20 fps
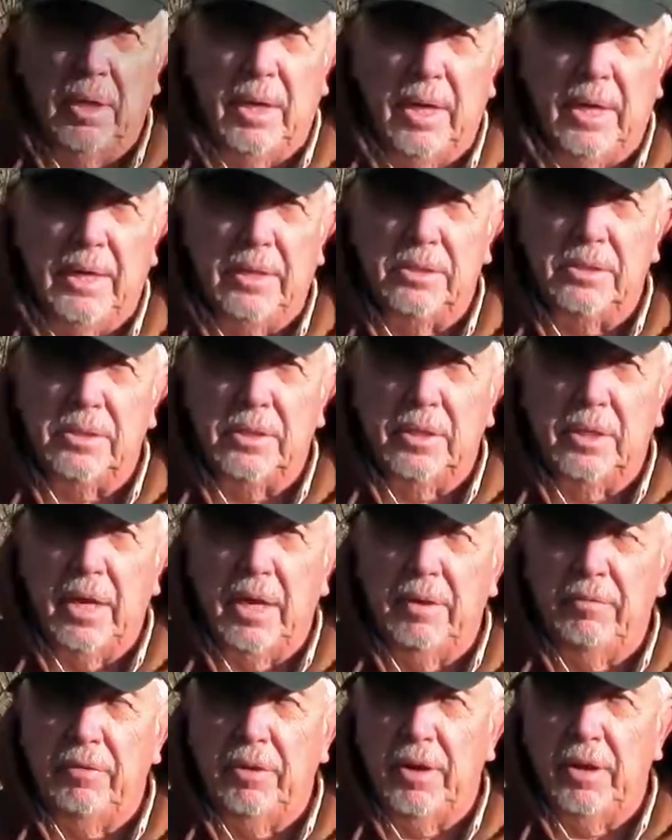the highest that
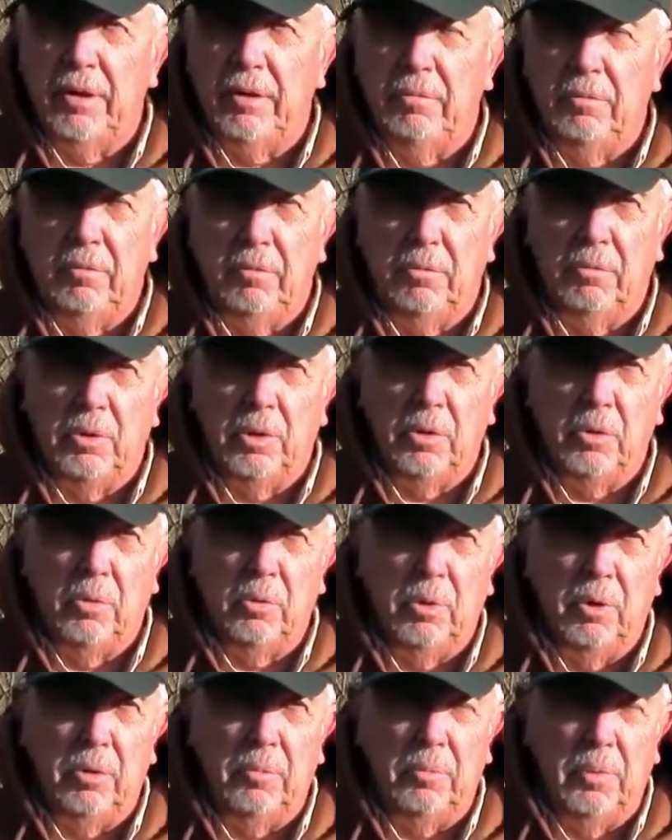I've had
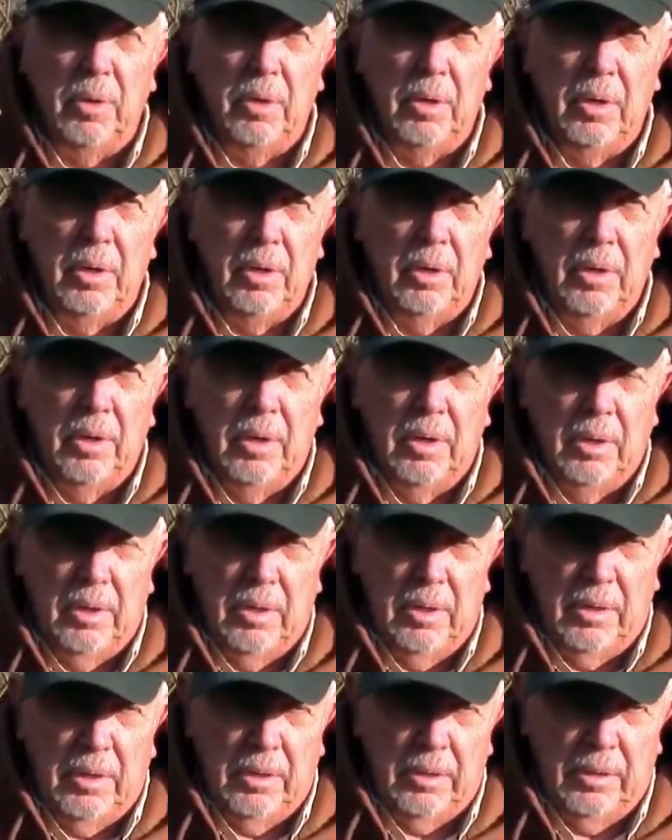recorded
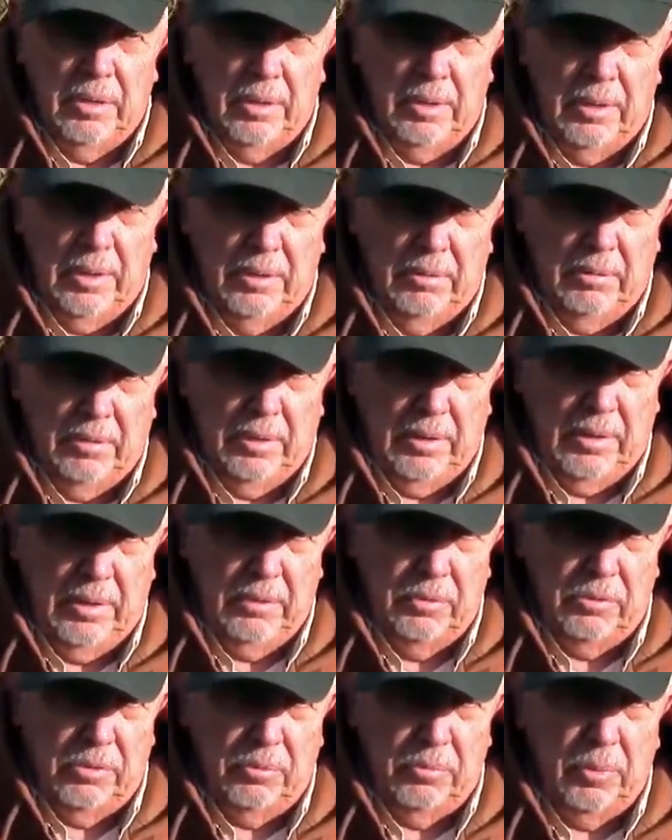in the
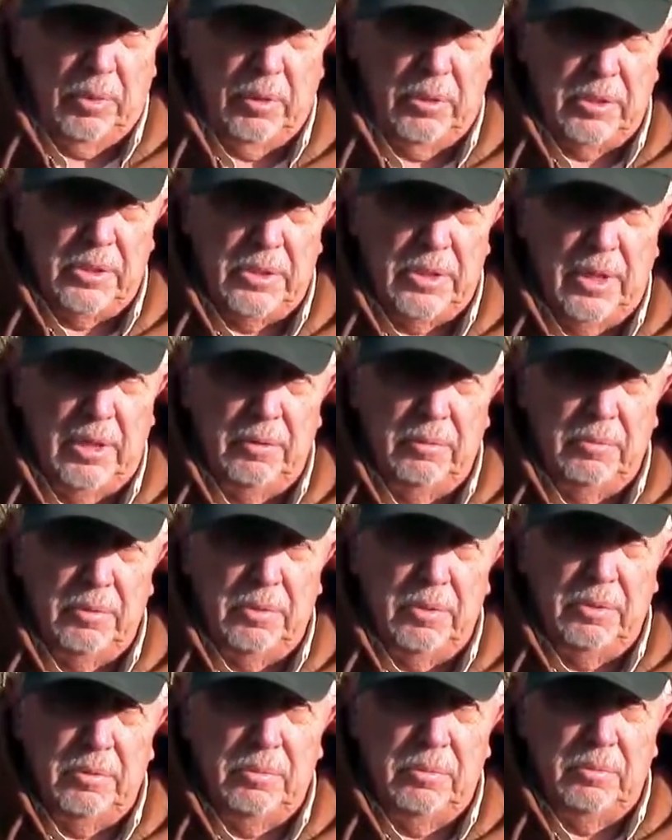intra-par state,
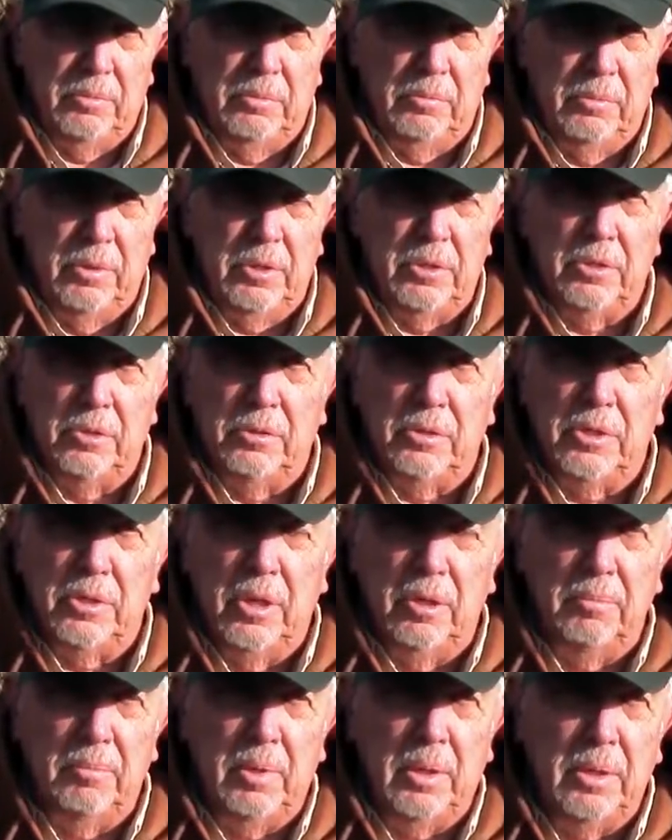which research
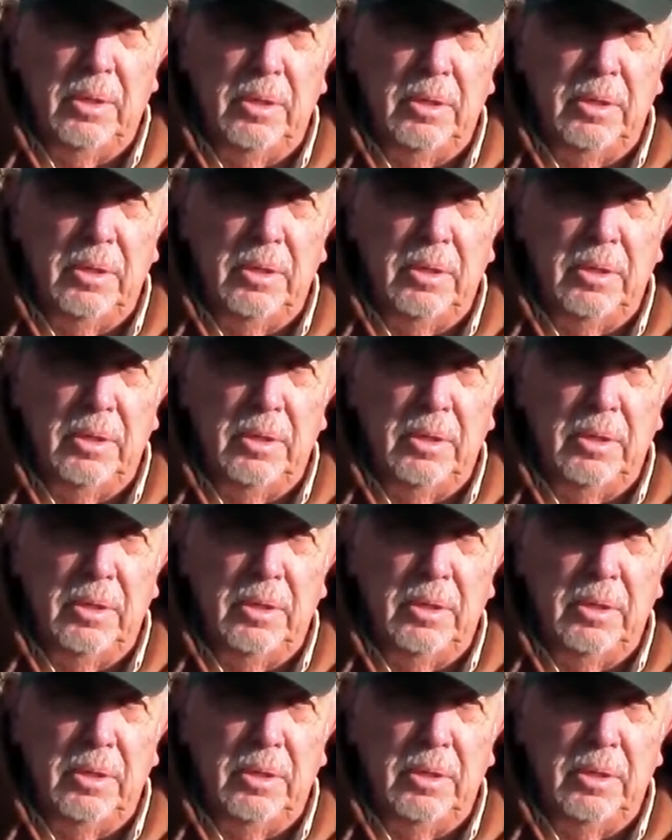done by